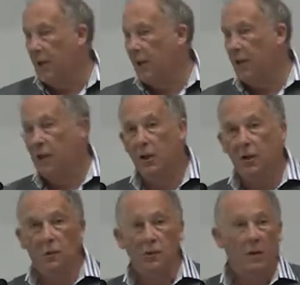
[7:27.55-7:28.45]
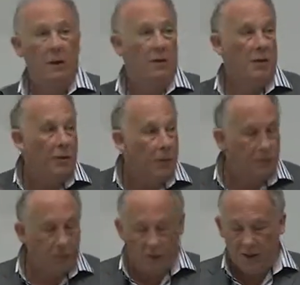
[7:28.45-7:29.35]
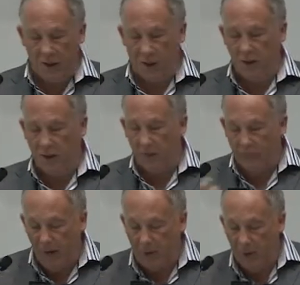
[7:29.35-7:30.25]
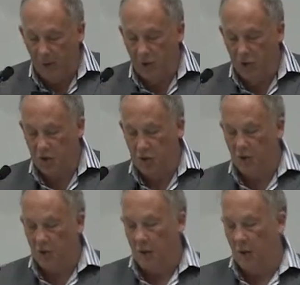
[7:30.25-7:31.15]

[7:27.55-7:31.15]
let alone the novelty, the imagination,